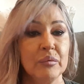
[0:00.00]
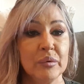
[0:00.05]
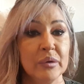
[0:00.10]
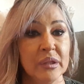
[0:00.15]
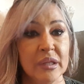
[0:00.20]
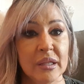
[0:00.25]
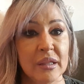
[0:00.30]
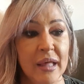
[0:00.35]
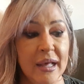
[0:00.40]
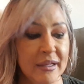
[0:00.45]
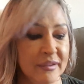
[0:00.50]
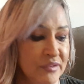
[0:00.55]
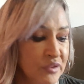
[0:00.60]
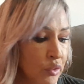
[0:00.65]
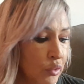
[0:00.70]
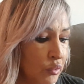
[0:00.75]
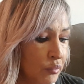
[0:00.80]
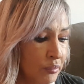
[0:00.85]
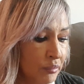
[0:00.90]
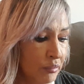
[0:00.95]
really lasts
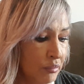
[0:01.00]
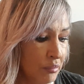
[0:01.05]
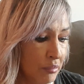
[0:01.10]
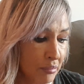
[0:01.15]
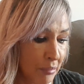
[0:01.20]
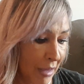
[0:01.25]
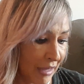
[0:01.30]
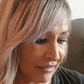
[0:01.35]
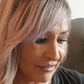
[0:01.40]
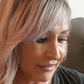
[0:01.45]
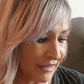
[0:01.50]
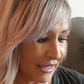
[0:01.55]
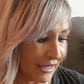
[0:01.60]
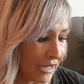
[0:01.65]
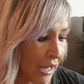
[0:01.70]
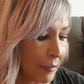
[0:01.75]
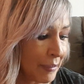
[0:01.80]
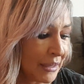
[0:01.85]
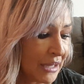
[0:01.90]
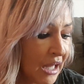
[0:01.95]
on my skin.
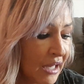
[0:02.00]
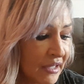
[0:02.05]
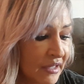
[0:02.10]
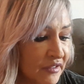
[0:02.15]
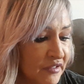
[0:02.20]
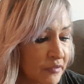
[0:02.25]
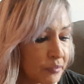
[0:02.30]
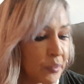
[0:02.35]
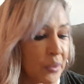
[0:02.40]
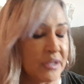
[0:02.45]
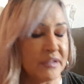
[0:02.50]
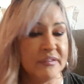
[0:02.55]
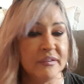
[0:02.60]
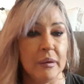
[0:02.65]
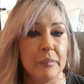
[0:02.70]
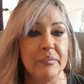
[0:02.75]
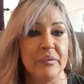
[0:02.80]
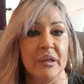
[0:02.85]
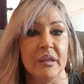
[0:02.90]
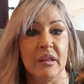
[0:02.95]
I could spray
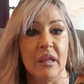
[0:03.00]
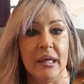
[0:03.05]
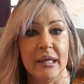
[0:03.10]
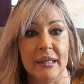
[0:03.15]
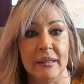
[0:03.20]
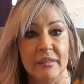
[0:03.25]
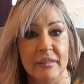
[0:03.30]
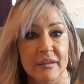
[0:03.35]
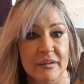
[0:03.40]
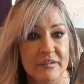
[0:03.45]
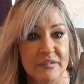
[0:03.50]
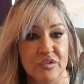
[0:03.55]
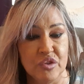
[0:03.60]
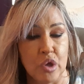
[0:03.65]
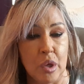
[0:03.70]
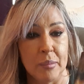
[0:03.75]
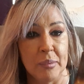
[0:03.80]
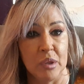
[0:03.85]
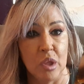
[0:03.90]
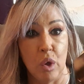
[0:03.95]
something like this
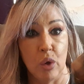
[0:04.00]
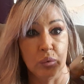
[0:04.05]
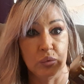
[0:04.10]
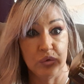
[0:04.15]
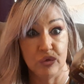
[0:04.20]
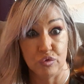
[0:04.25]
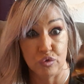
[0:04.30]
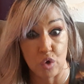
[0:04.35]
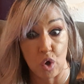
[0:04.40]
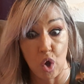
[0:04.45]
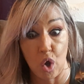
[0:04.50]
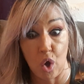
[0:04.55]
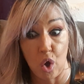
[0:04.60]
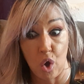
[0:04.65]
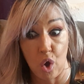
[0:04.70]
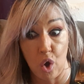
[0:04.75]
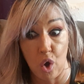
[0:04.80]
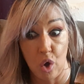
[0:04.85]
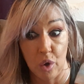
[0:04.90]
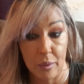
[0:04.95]
J. Malone
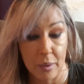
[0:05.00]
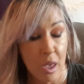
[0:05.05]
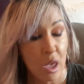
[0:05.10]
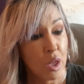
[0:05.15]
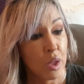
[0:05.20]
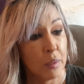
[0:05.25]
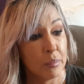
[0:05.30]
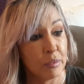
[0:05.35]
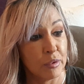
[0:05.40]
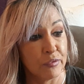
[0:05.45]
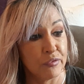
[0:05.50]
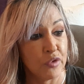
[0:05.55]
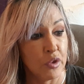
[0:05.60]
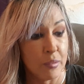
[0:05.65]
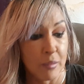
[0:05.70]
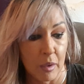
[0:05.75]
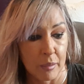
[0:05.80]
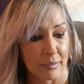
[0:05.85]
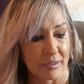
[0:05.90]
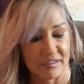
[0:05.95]
strong perfume
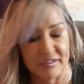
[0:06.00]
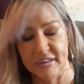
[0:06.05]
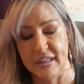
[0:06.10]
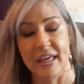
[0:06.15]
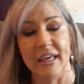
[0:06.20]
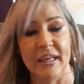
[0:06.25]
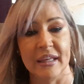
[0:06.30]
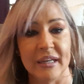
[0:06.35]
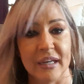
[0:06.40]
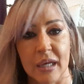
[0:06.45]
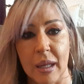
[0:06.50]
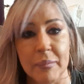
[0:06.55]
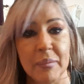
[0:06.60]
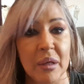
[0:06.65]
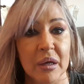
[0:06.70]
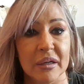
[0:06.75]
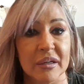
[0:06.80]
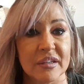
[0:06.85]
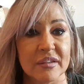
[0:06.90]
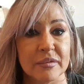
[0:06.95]
on my skin and I'm
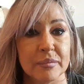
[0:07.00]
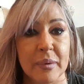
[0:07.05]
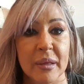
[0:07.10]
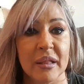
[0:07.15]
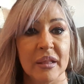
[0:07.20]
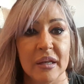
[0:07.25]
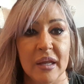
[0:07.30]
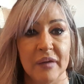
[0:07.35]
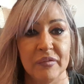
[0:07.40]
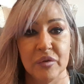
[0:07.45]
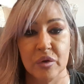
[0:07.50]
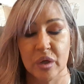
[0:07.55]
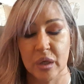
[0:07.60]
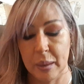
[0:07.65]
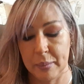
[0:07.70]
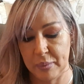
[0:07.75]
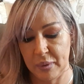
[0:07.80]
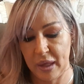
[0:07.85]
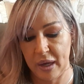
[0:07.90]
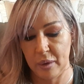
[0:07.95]
not going to smell it after a
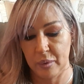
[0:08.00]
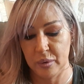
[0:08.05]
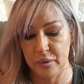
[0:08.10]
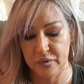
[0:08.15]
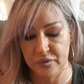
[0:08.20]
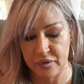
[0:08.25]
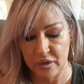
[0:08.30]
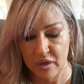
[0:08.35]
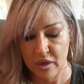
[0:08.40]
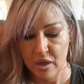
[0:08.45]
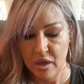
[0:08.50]
couple hours.